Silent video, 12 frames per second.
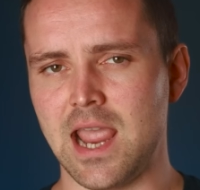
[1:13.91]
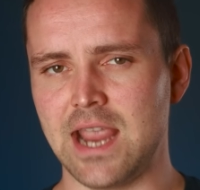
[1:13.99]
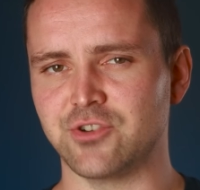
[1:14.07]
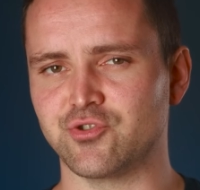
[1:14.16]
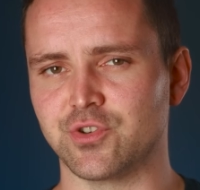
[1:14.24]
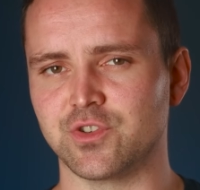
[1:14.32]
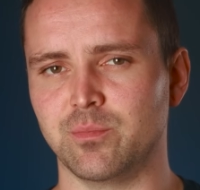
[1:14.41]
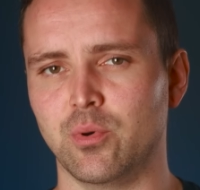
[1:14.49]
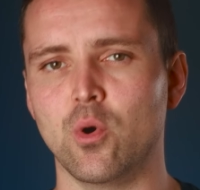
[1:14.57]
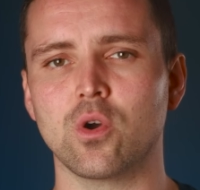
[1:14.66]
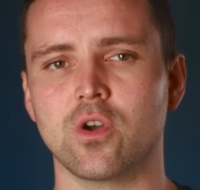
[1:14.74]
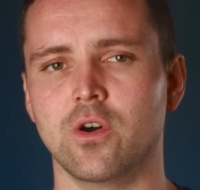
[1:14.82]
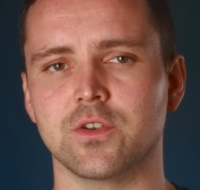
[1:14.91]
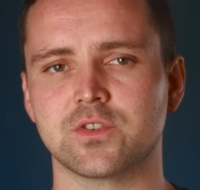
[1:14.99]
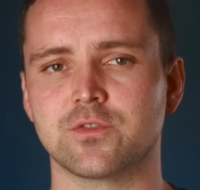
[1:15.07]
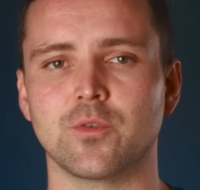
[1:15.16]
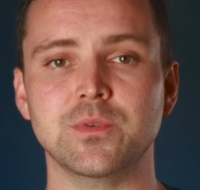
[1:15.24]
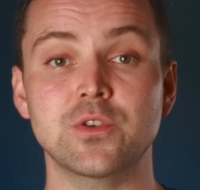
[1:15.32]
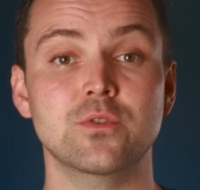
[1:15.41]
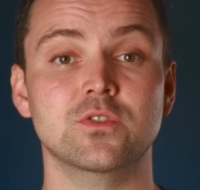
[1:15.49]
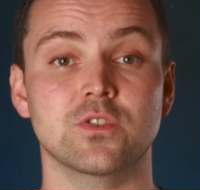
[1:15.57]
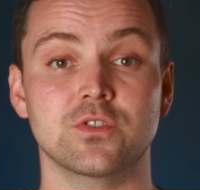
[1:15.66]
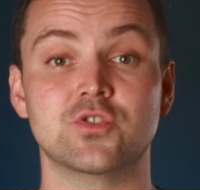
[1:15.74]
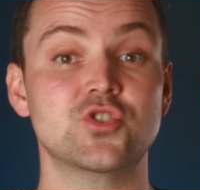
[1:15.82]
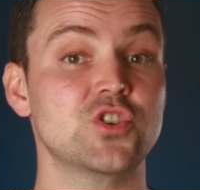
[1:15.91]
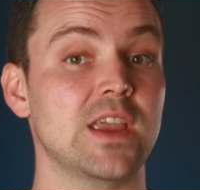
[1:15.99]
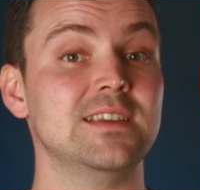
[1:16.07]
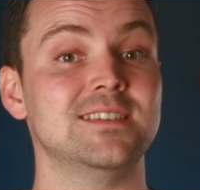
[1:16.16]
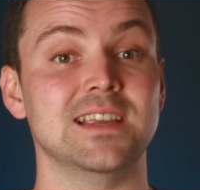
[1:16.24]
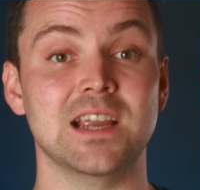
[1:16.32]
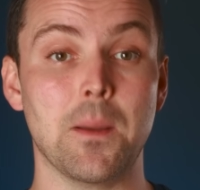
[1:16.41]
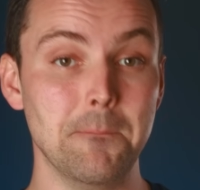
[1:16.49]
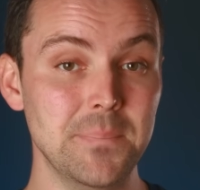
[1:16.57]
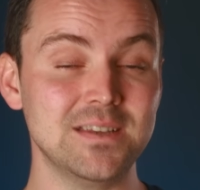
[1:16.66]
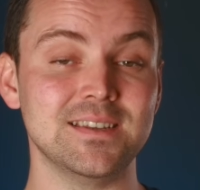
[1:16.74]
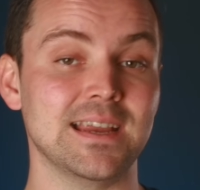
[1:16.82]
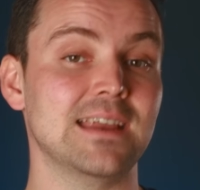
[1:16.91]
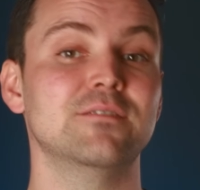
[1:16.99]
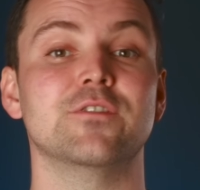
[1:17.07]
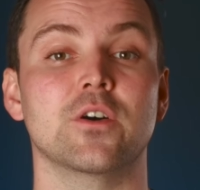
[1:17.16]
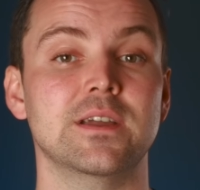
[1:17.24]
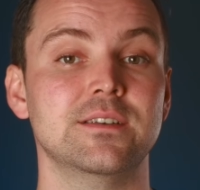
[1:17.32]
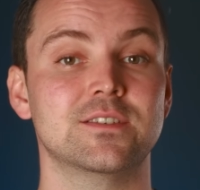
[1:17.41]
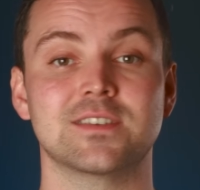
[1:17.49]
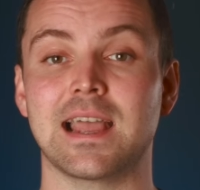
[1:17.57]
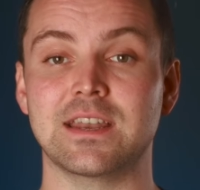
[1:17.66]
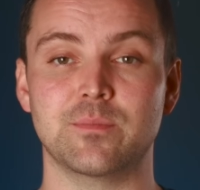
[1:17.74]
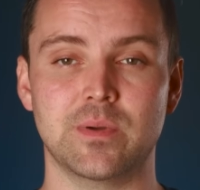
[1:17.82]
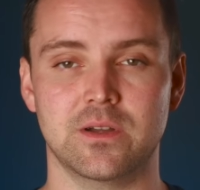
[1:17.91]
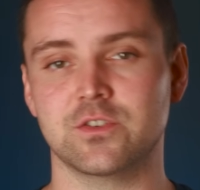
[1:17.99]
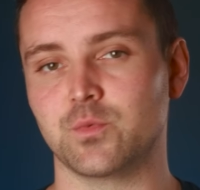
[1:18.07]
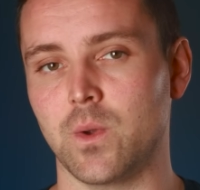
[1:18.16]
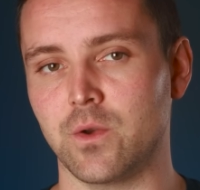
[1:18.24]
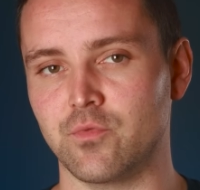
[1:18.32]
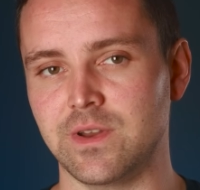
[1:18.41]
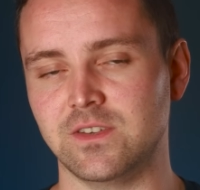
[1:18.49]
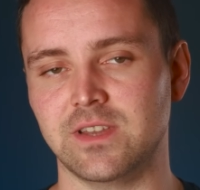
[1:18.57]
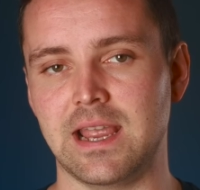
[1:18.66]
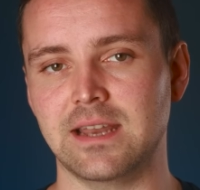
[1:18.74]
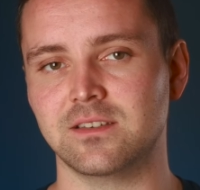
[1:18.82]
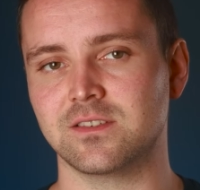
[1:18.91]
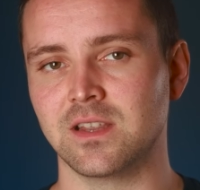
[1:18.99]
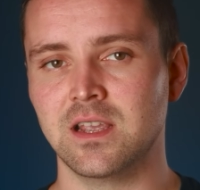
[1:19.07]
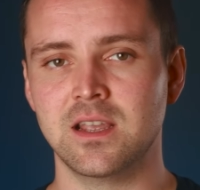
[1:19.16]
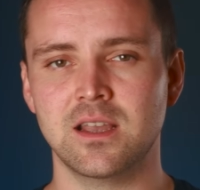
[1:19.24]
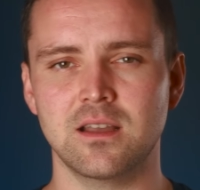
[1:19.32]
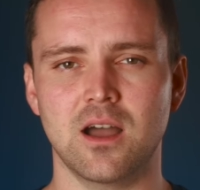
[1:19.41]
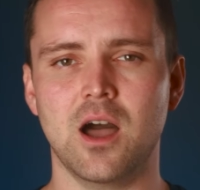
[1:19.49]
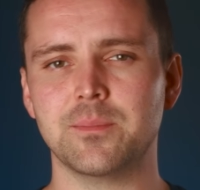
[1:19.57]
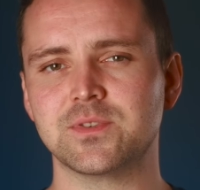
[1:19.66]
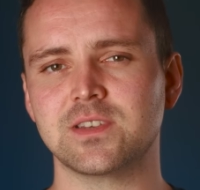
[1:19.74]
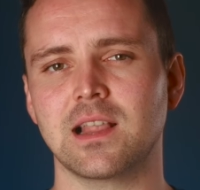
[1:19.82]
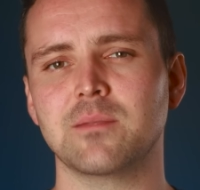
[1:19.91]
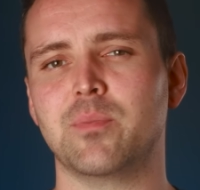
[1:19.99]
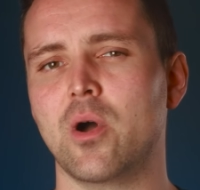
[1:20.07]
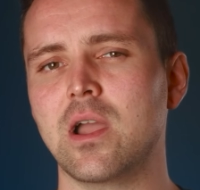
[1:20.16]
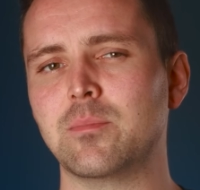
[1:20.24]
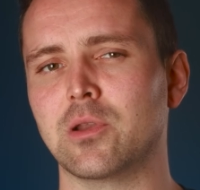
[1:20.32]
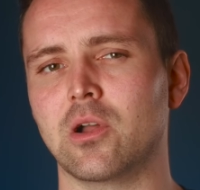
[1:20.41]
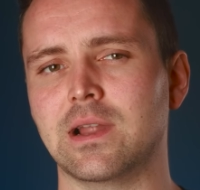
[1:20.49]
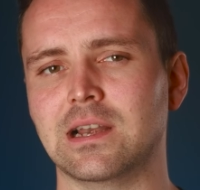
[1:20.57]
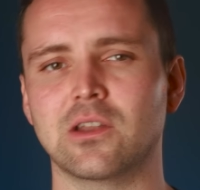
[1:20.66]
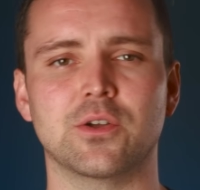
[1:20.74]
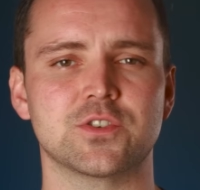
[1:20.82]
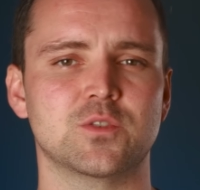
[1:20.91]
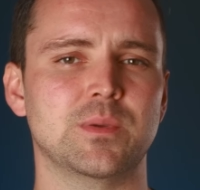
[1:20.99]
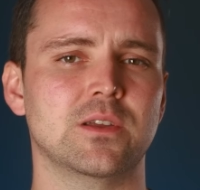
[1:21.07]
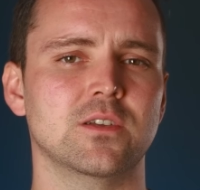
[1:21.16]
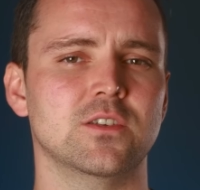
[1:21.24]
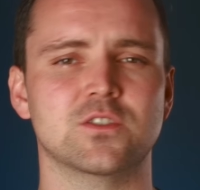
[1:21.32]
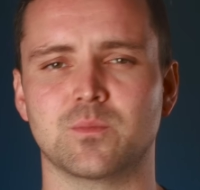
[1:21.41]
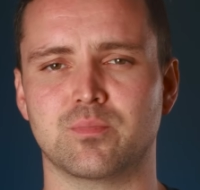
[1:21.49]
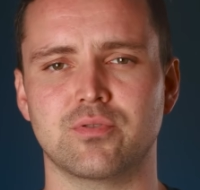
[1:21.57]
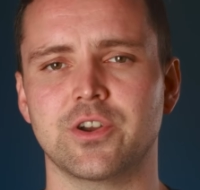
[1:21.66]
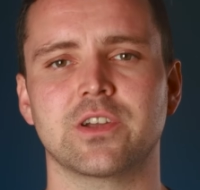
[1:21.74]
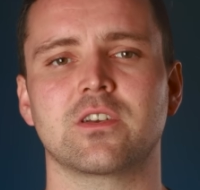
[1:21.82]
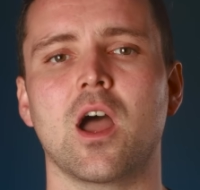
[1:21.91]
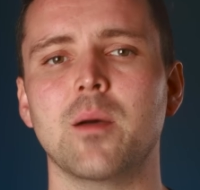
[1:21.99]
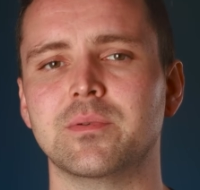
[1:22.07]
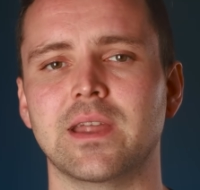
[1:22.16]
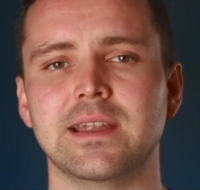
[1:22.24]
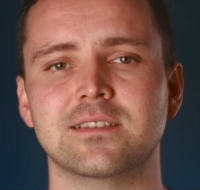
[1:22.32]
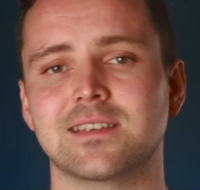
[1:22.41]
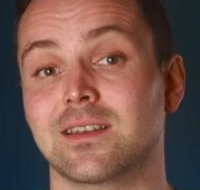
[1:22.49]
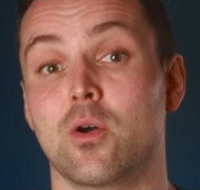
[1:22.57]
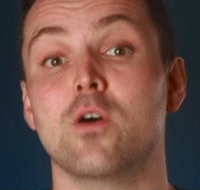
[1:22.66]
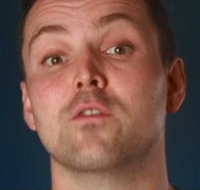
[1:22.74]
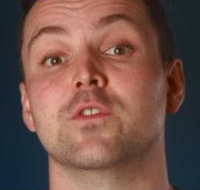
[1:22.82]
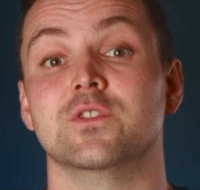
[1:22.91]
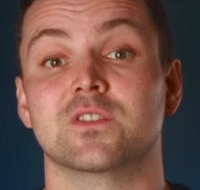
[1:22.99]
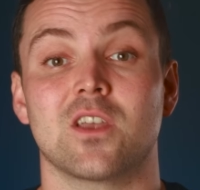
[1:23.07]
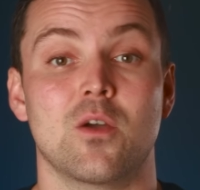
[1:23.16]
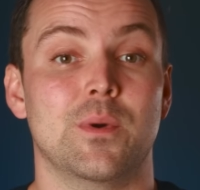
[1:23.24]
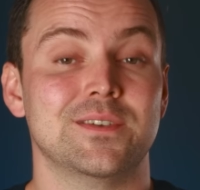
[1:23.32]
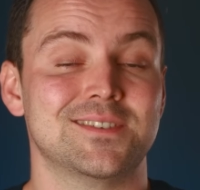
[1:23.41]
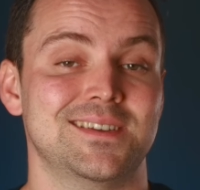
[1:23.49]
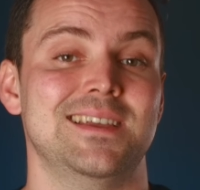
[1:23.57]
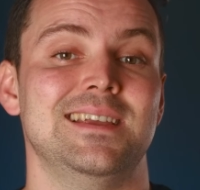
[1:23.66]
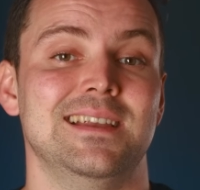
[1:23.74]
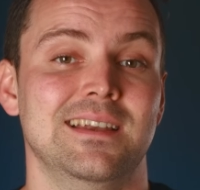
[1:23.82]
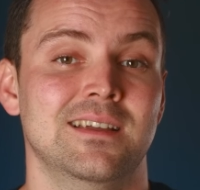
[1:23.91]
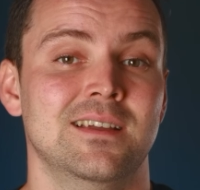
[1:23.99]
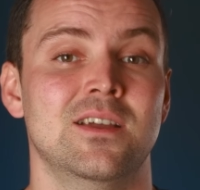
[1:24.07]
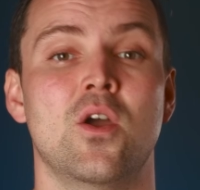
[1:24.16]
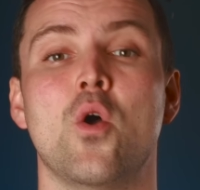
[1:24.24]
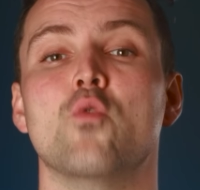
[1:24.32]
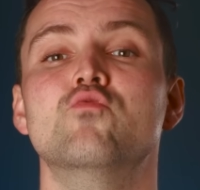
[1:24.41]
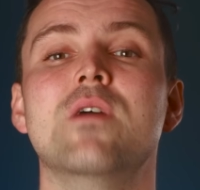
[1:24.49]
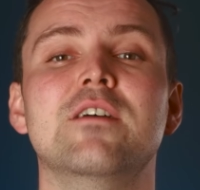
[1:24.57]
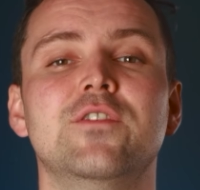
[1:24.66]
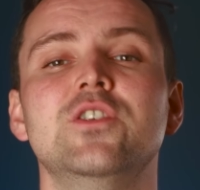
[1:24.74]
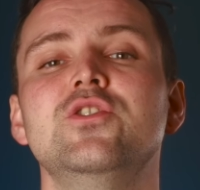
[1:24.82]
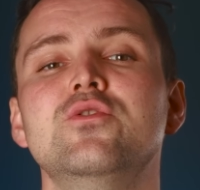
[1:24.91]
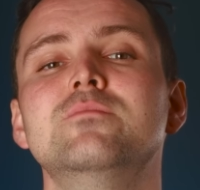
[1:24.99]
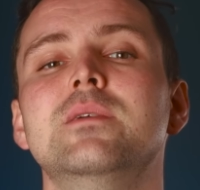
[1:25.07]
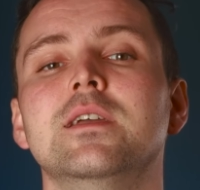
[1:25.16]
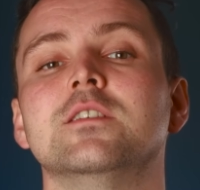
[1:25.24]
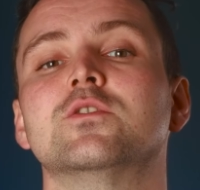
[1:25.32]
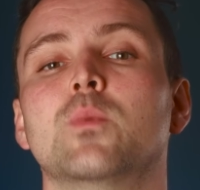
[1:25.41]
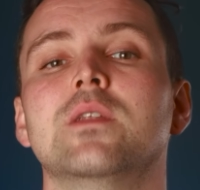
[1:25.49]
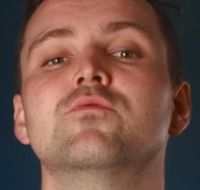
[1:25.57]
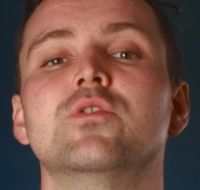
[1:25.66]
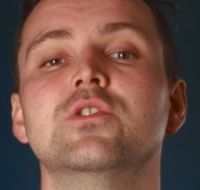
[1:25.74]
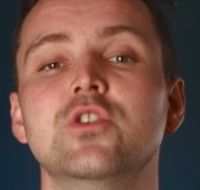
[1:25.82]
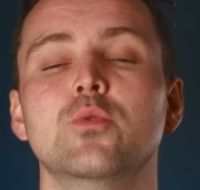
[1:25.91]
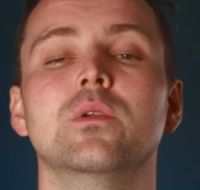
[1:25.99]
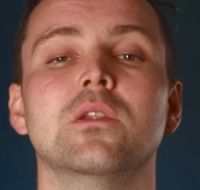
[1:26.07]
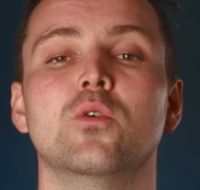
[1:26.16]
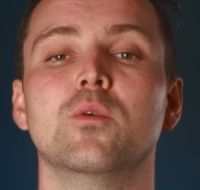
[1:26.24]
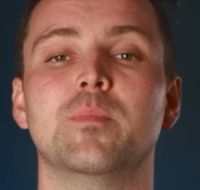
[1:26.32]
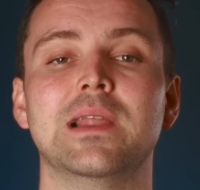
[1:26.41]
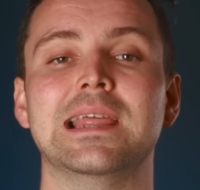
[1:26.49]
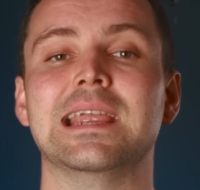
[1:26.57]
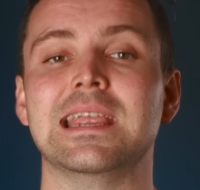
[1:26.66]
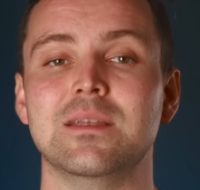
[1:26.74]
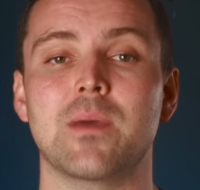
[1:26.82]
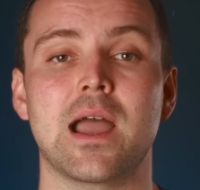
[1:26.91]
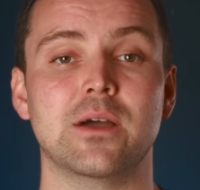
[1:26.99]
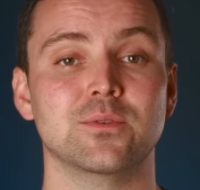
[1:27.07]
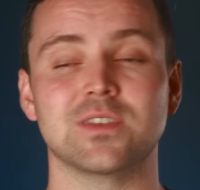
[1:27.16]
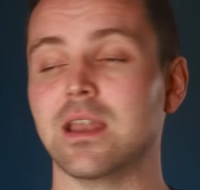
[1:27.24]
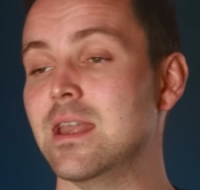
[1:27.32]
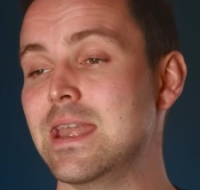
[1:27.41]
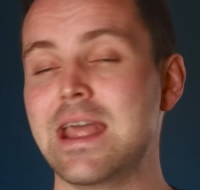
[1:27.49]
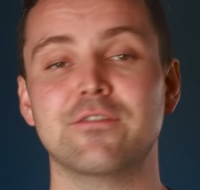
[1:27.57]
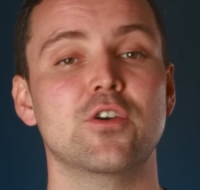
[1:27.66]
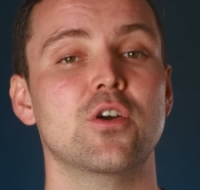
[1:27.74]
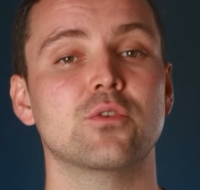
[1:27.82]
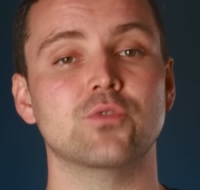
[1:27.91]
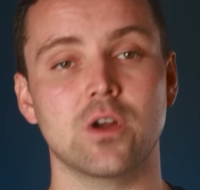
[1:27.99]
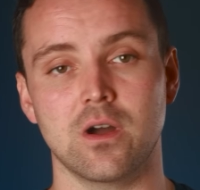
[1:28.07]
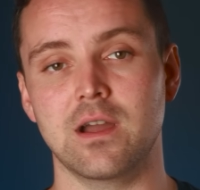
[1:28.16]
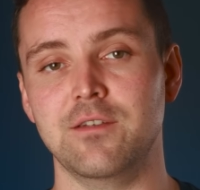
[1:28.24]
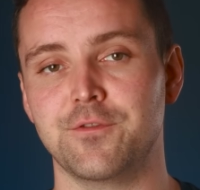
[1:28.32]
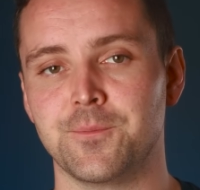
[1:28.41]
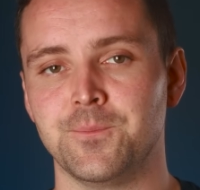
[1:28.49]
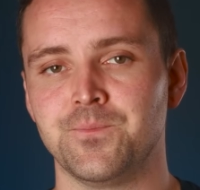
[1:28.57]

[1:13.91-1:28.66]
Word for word: extra support costs from users chasing missing invites and password resets, Upsell pipeline lost because product updates and offers go unseen. Revenue missed when renewal or billing emails never arrive.